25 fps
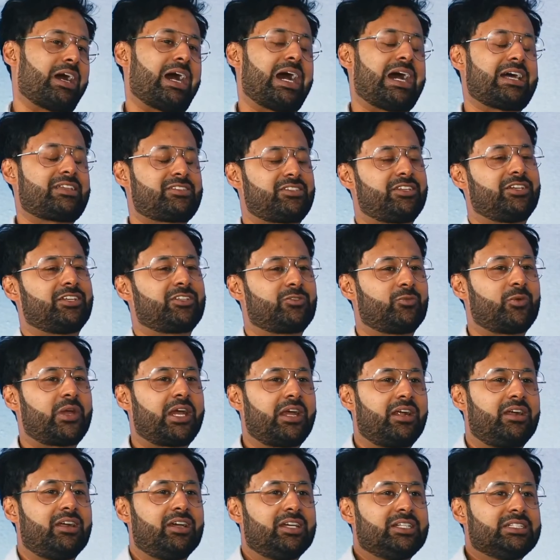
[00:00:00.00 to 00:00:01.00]
the assets
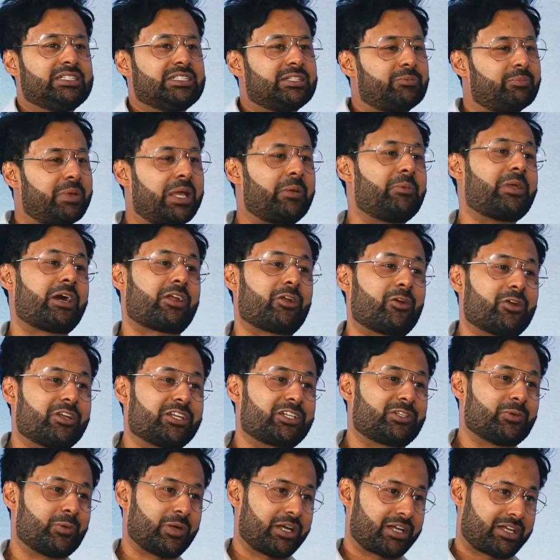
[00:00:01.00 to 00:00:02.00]
where maybe I don't
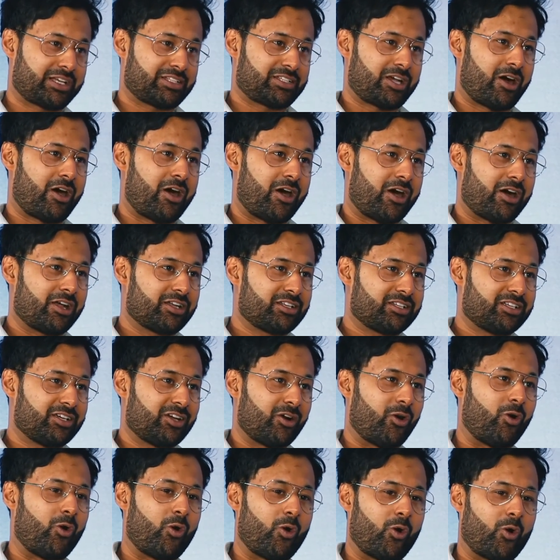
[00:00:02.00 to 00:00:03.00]
need to work as hard
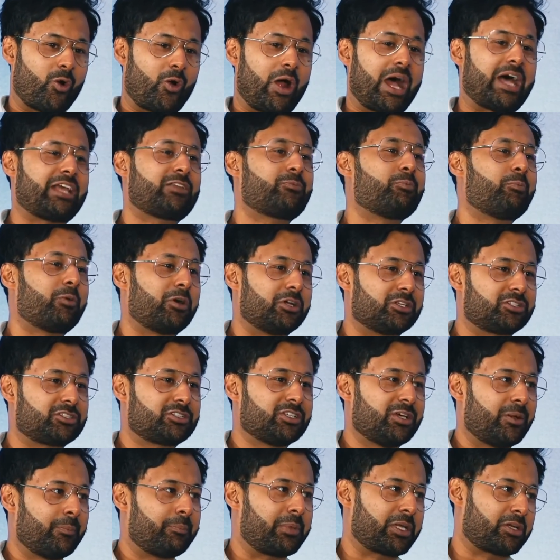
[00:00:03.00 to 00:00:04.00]
or as
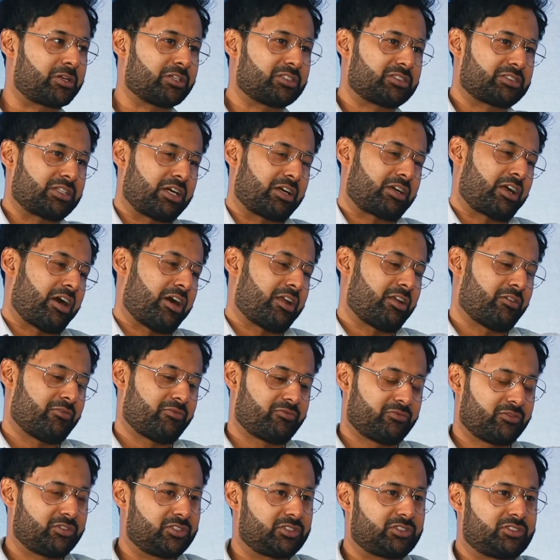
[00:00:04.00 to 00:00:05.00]
much because I kind of
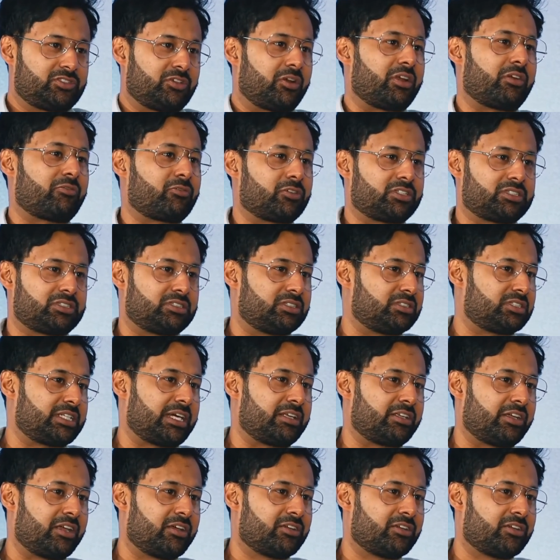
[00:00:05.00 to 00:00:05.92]
done it for 10